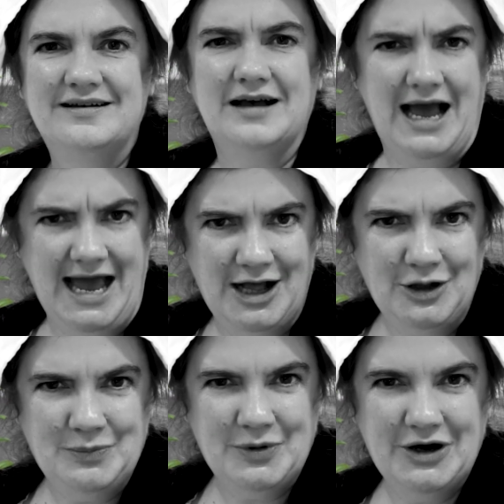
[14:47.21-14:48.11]
a
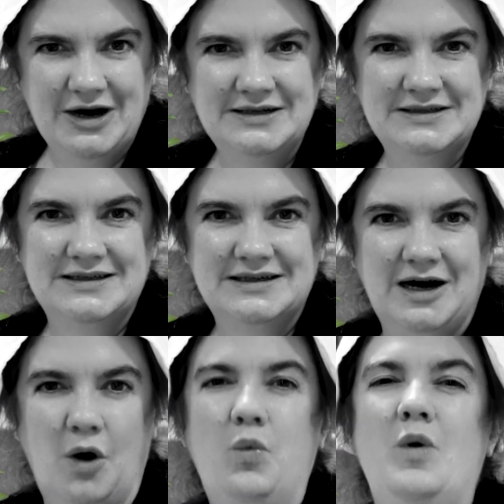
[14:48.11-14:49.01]
helper,
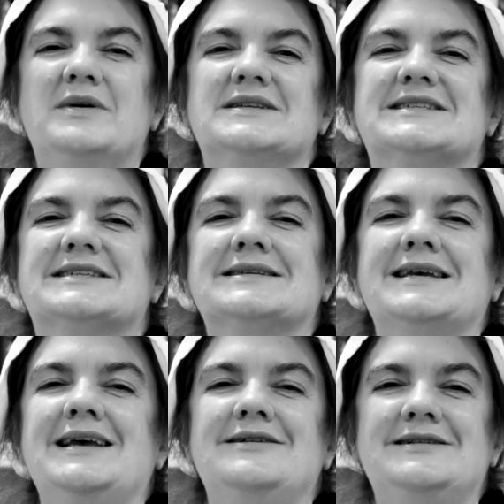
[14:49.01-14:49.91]
a woman
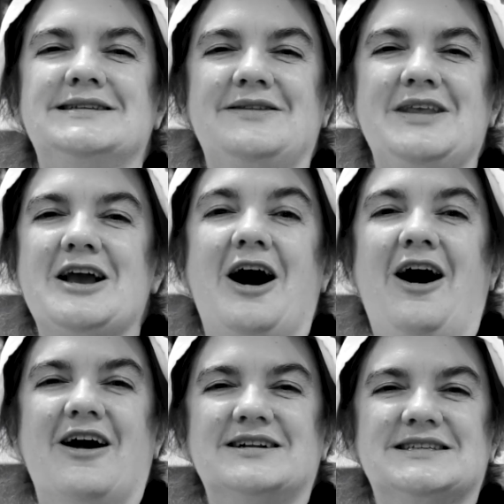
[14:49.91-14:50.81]
skilled in the
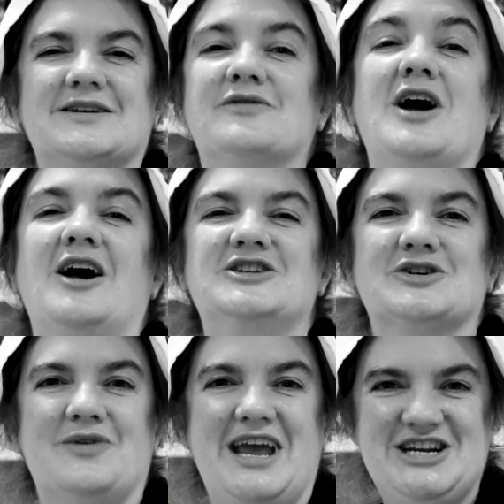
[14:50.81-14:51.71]
arts of
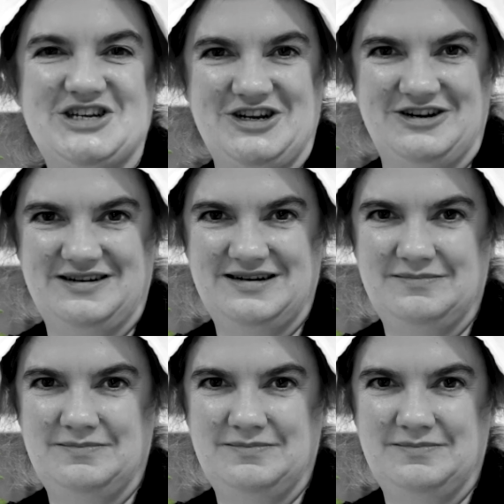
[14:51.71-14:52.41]
conjuration.